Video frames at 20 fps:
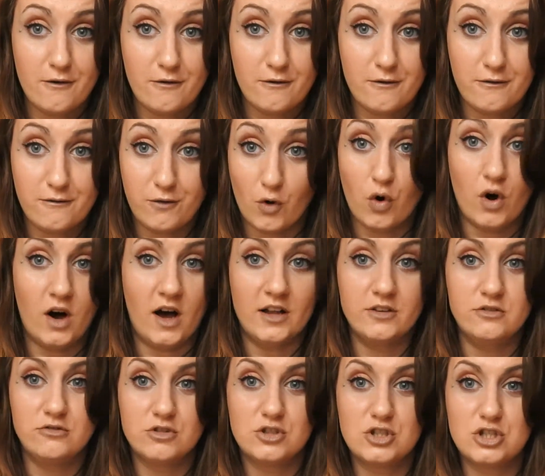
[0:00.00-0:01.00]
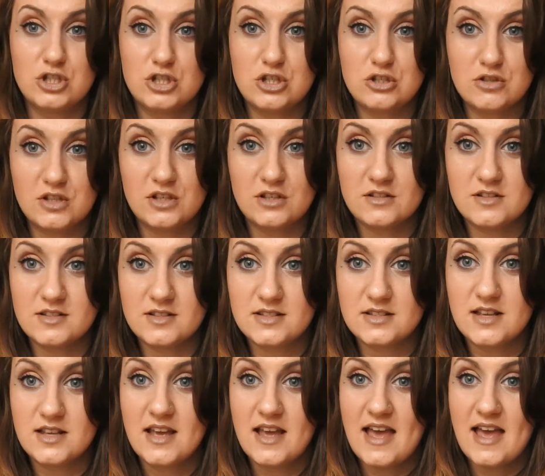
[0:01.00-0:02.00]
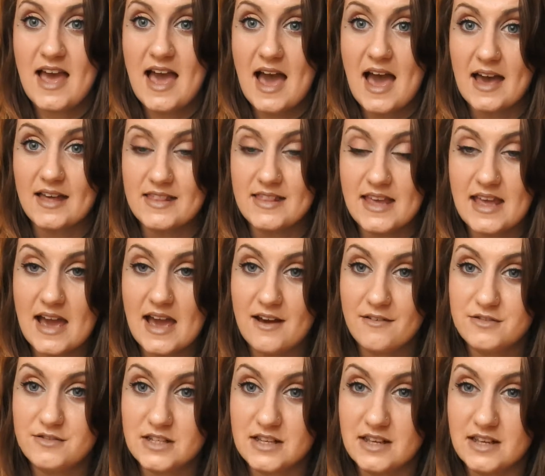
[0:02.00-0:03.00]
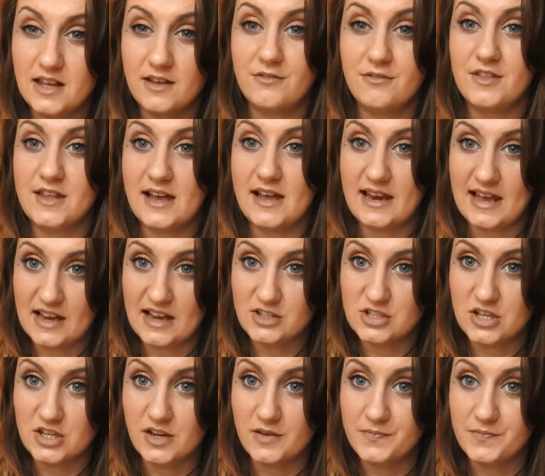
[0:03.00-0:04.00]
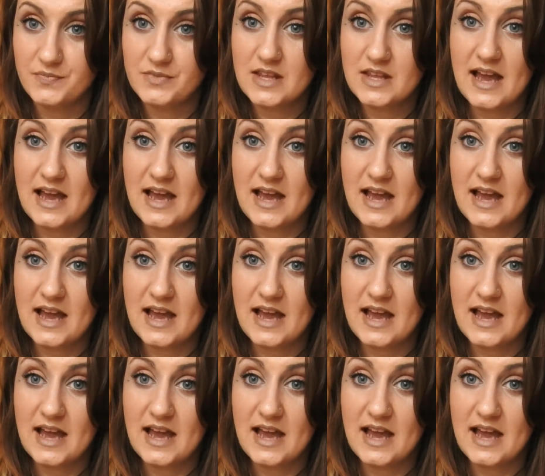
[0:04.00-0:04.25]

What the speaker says: 400 students, and they have to give their lecture.